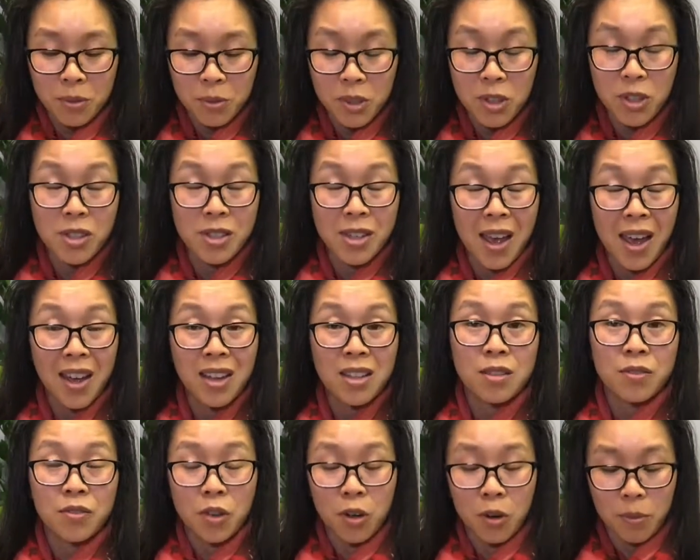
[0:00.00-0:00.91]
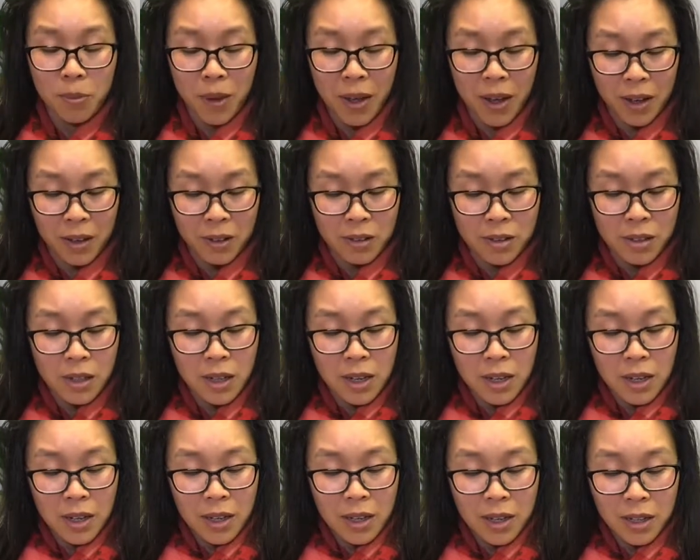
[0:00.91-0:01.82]
which is the active compound
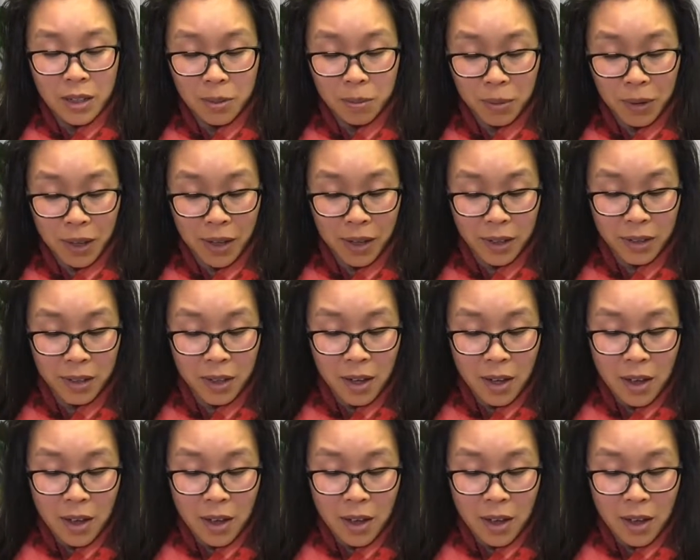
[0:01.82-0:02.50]
in the blood